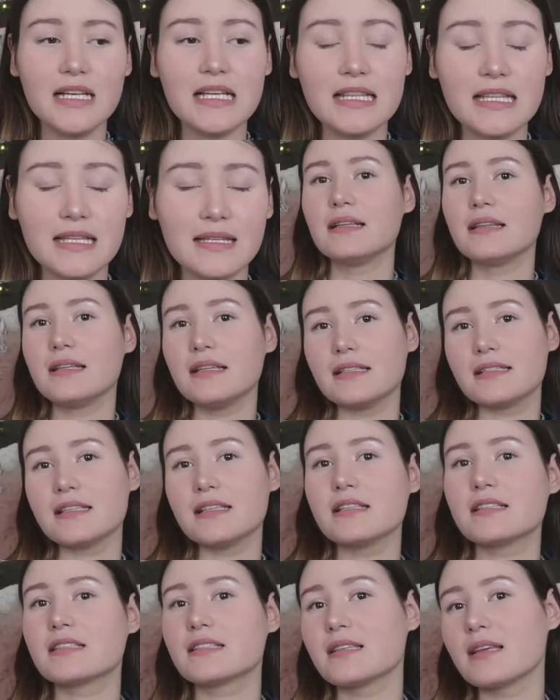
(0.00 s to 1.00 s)
And this
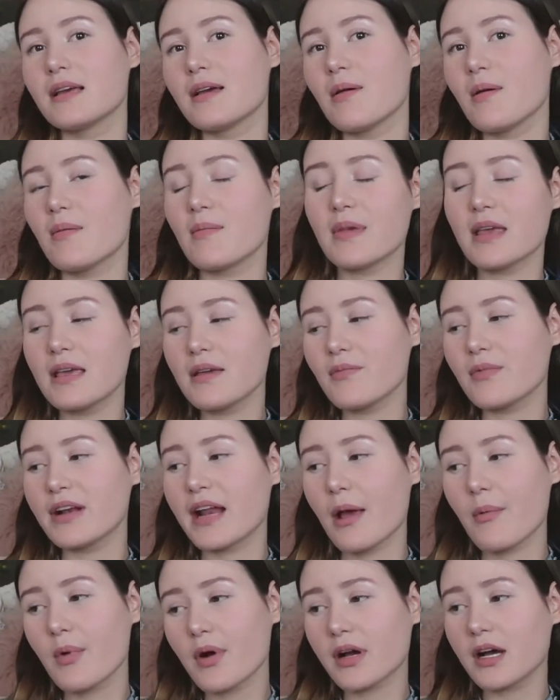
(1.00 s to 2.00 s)
is me when
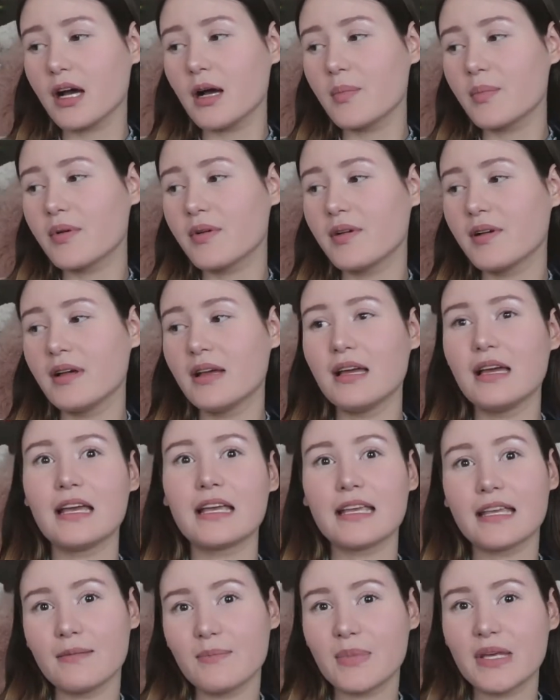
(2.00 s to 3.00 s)
I woke up
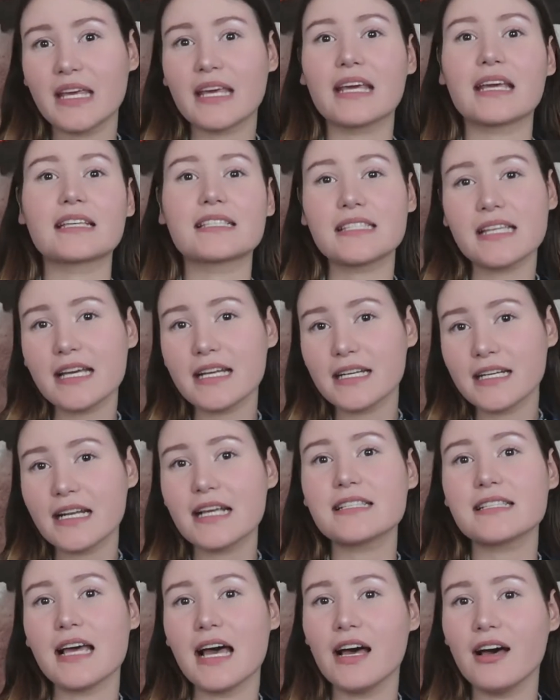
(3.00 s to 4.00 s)
being excited
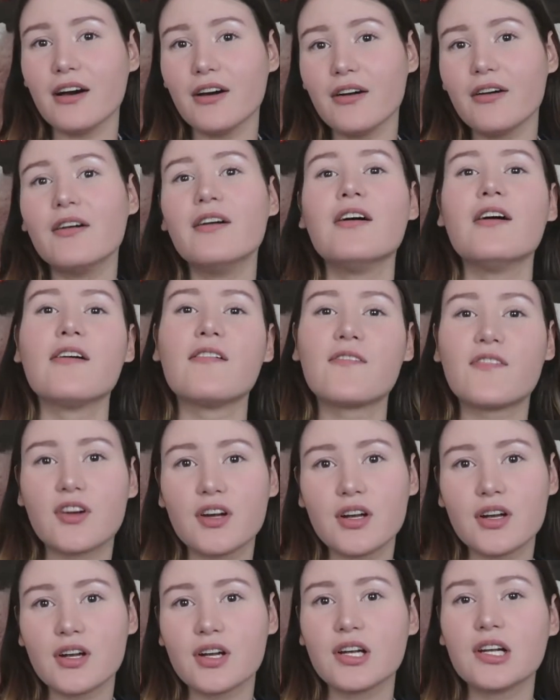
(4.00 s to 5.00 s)
as hell
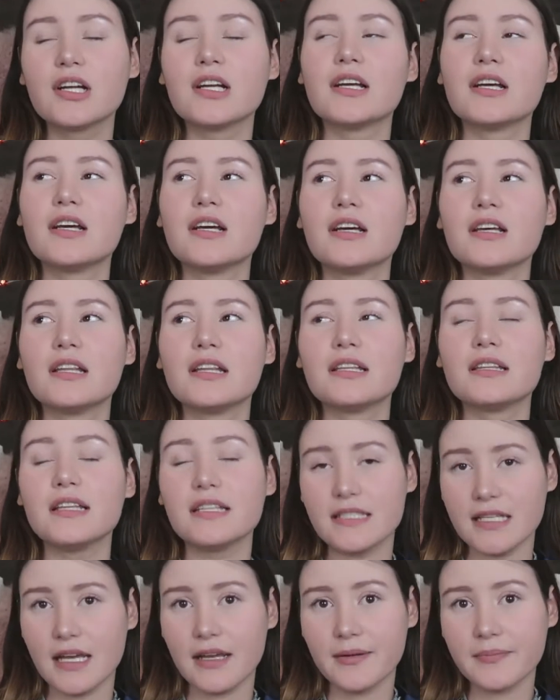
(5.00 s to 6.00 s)
for
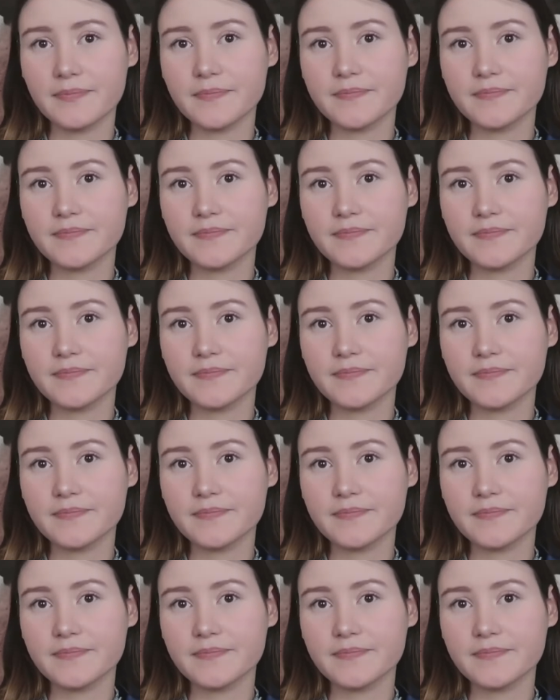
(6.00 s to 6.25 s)
the day.